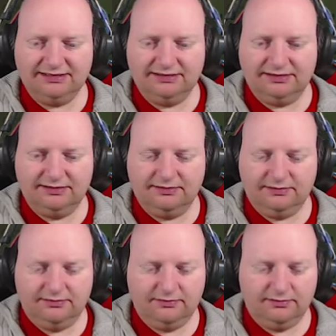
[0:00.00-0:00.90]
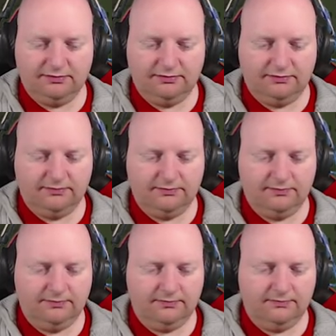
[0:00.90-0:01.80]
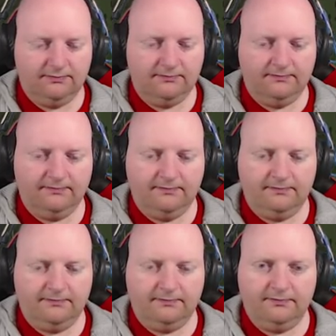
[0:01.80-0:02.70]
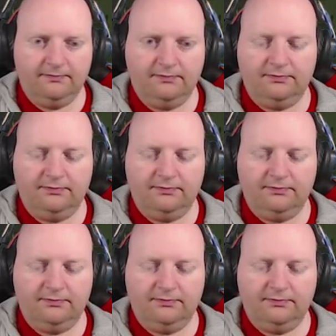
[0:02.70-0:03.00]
(no one is talking)